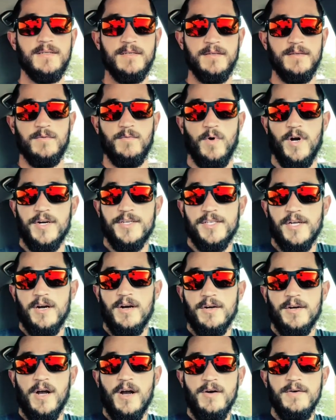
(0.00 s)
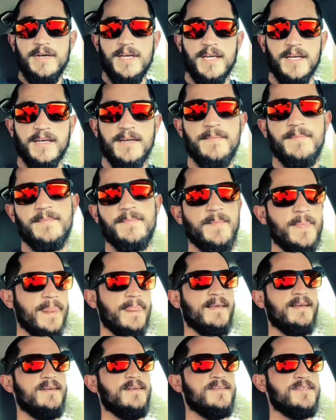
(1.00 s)
Where's it all going?
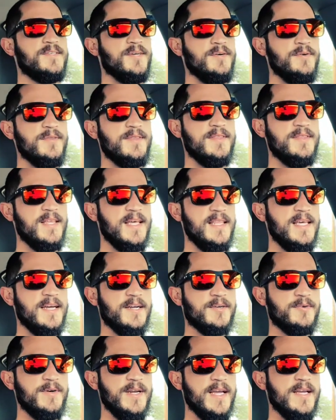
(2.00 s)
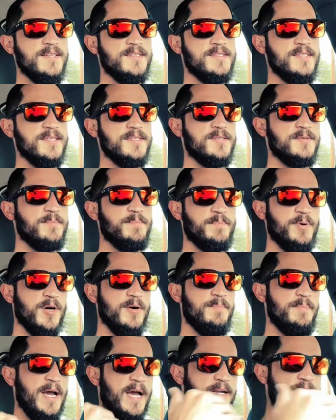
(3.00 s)
So then that creates this
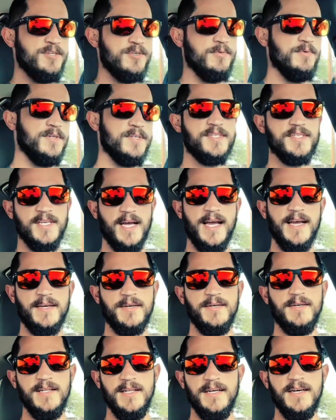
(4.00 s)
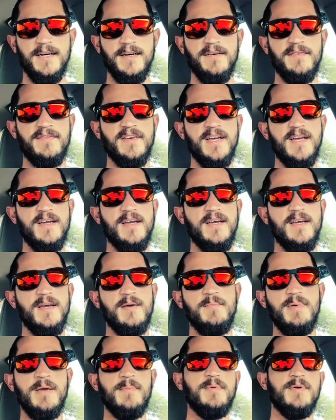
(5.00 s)
perpetual cycle of
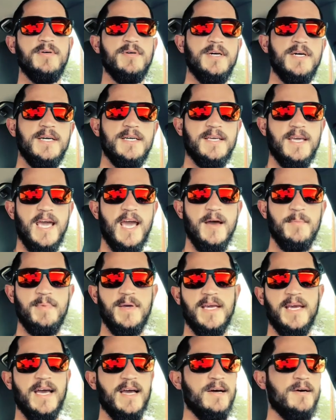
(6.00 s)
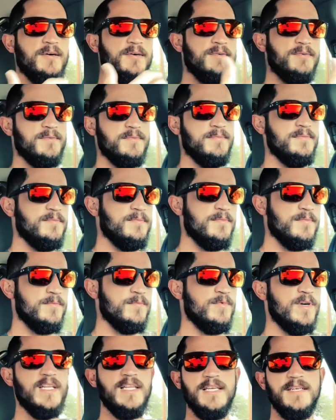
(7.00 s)
people camping out,
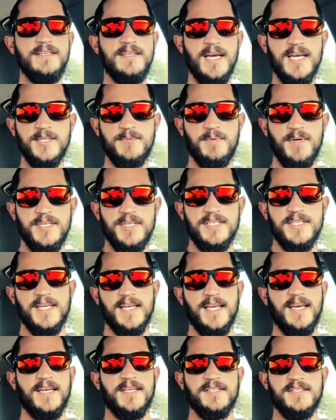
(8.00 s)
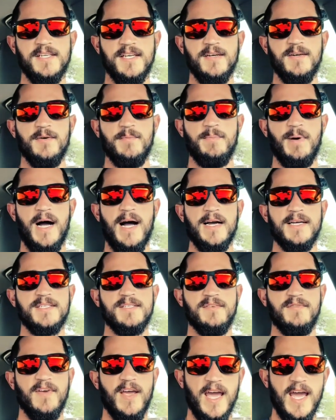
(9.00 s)
really desperate just to get a single box
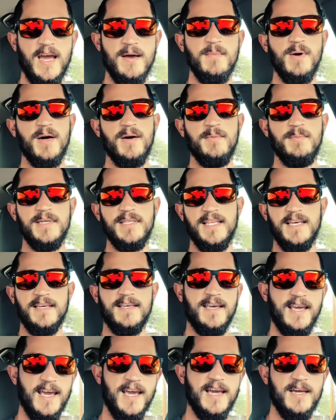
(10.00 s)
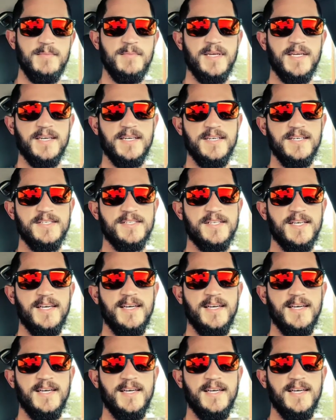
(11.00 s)
of ammo, but they can't because